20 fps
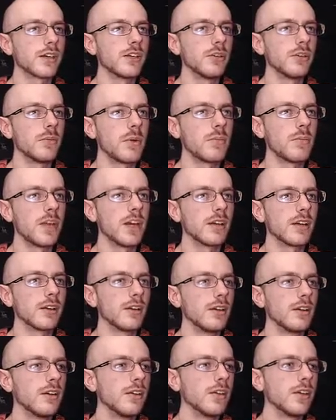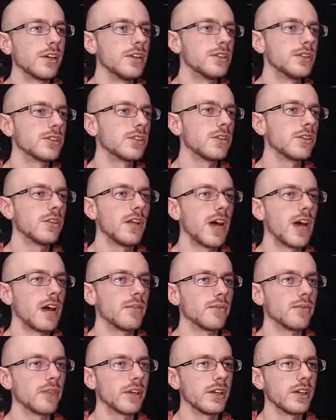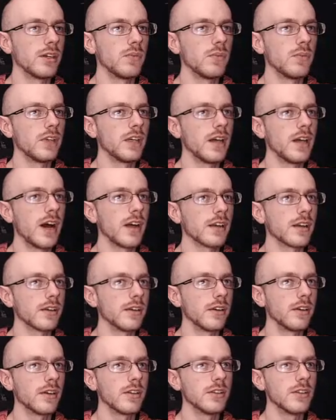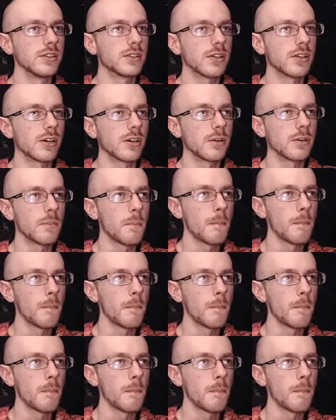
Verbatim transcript: kill my man. Like, he's still alive. Like, we gotta kill on his turn.